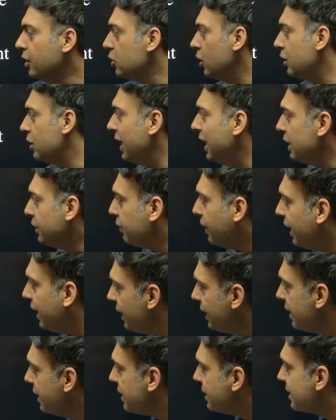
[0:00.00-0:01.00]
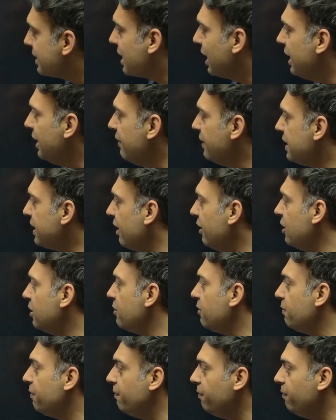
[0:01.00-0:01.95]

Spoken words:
So that's why study visa